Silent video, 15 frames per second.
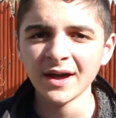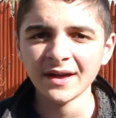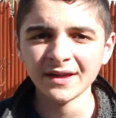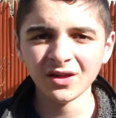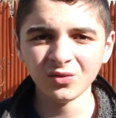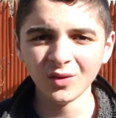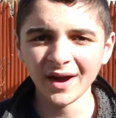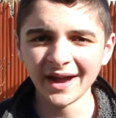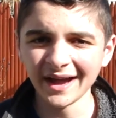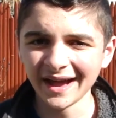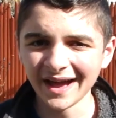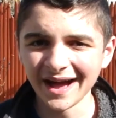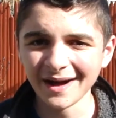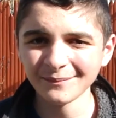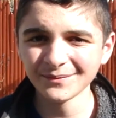This way
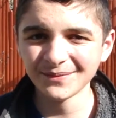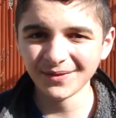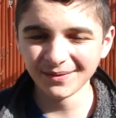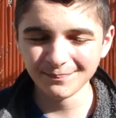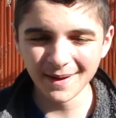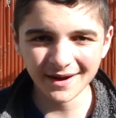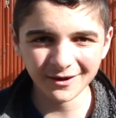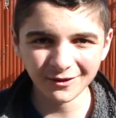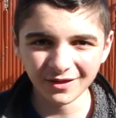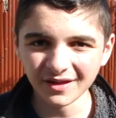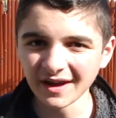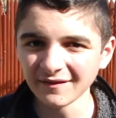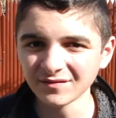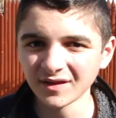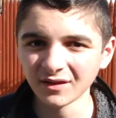I'm better
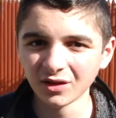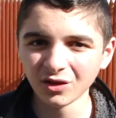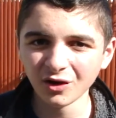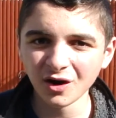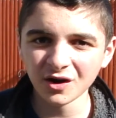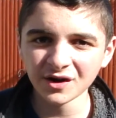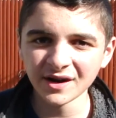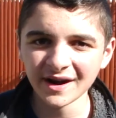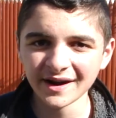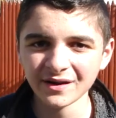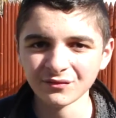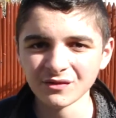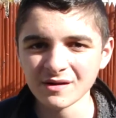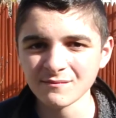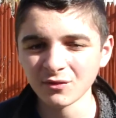safe than sorry. I
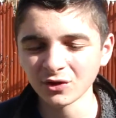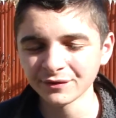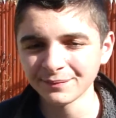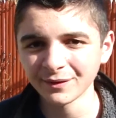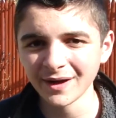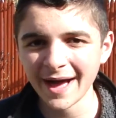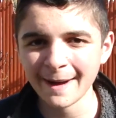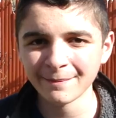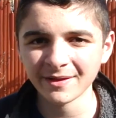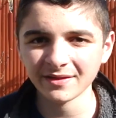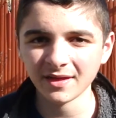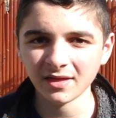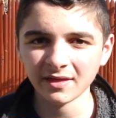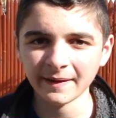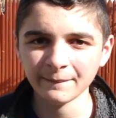can run multiple apps at
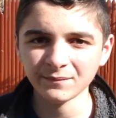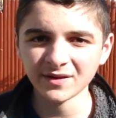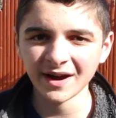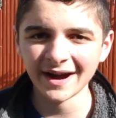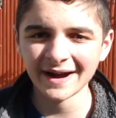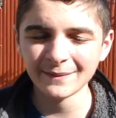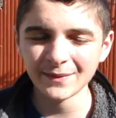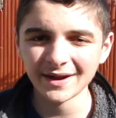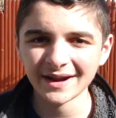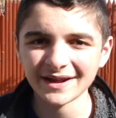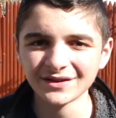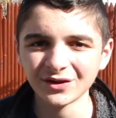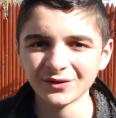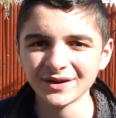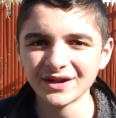the same time and I
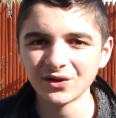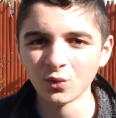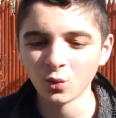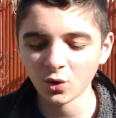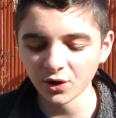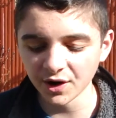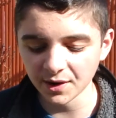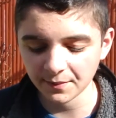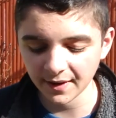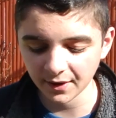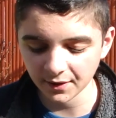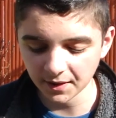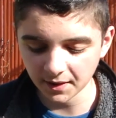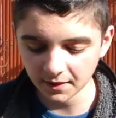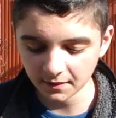don't need to worry about
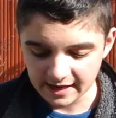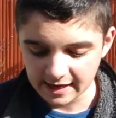it.